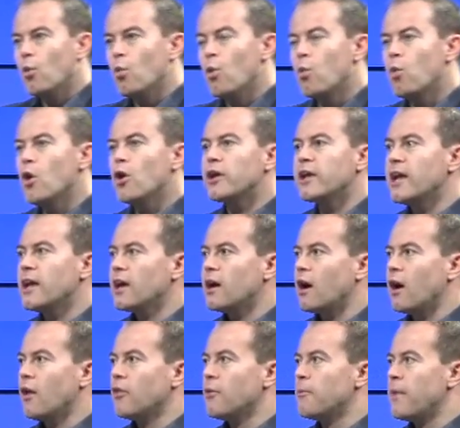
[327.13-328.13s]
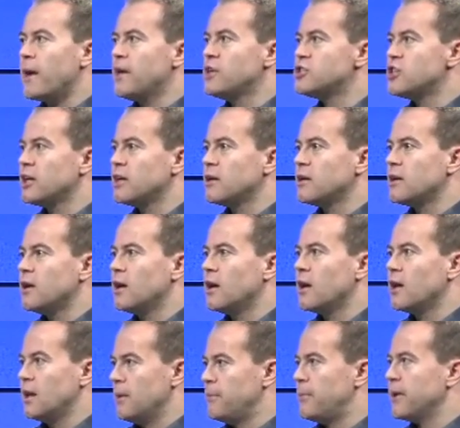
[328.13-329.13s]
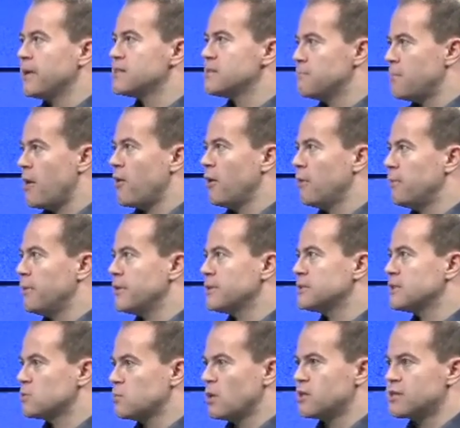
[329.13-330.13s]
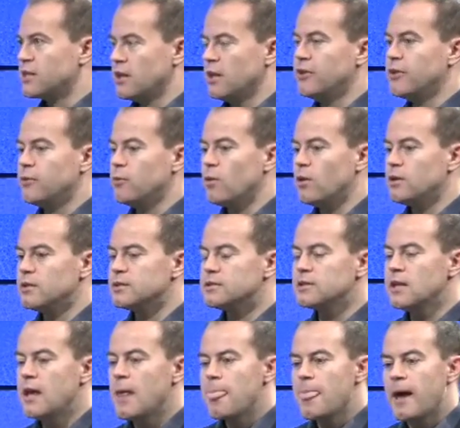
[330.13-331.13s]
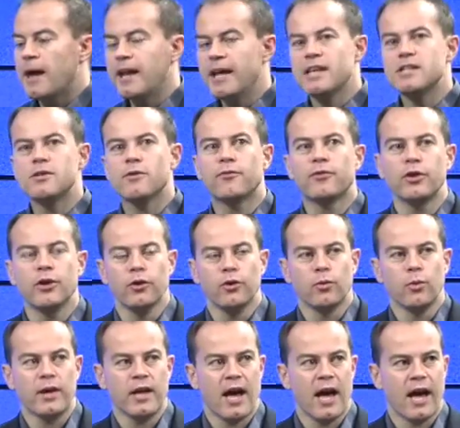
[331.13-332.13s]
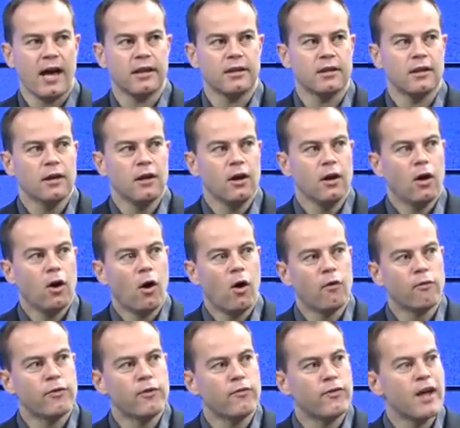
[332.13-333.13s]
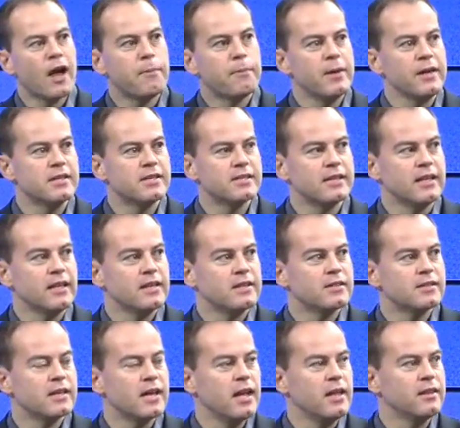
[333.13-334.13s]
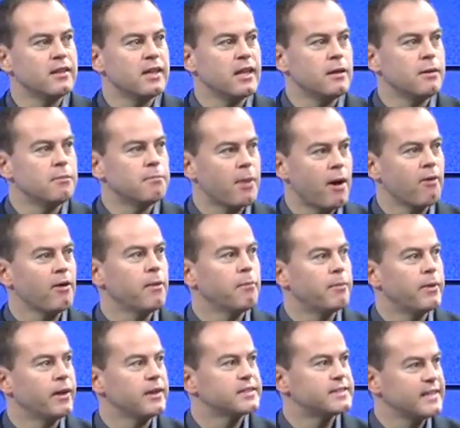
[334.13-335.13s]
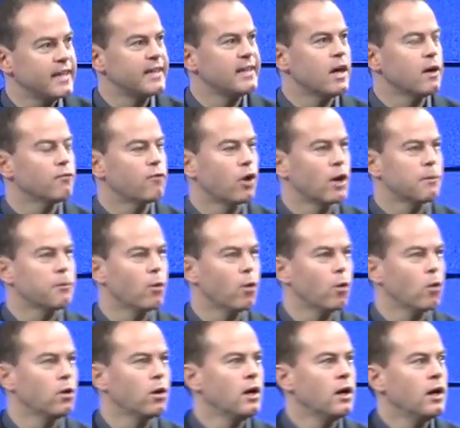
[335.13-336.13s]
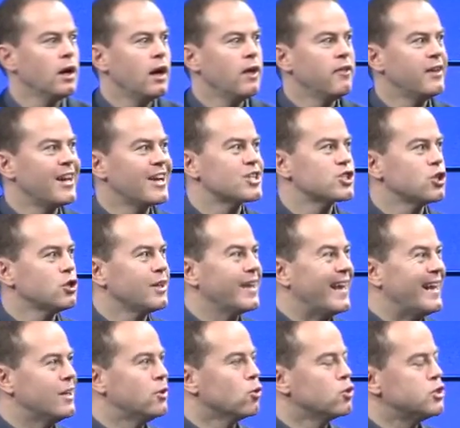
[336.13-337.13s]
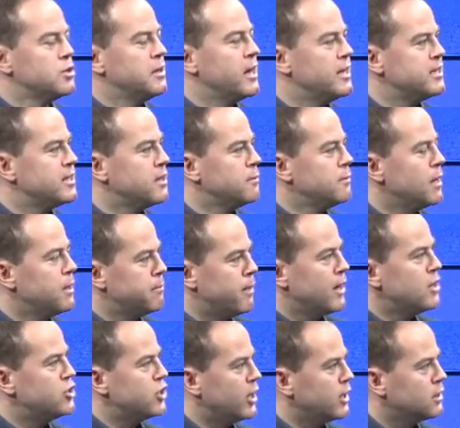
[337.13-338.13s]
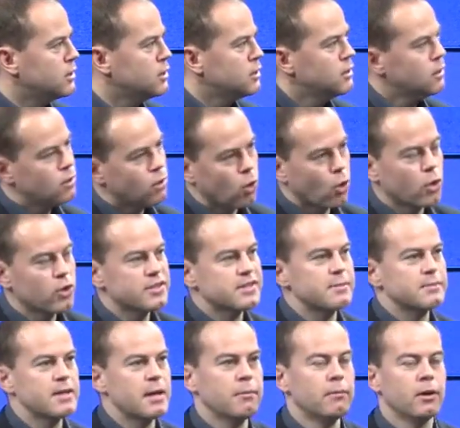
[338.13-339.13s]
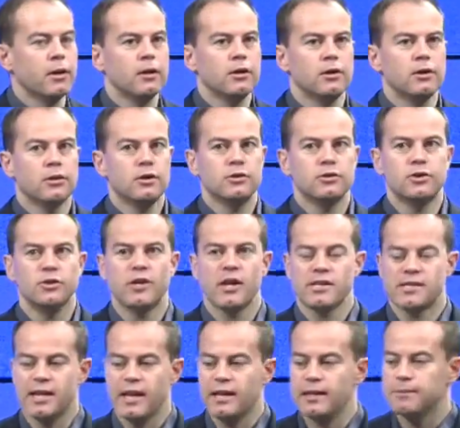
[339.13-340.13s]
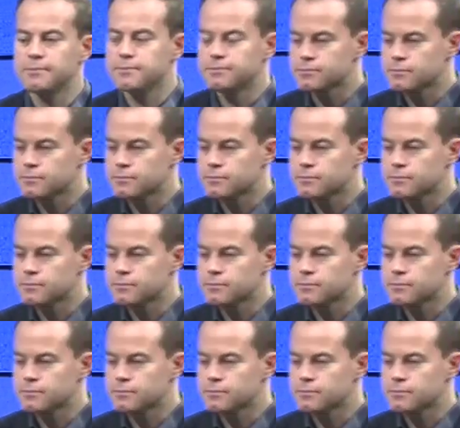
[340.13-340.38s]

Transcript: were working on the Beijing Olympics and Paralympics as well as the London ones. And here's a view we had of the VIP seats in the Paralympics sitting down volleyball in the National Indoor Gymnasium in Beijing, August, September 2008.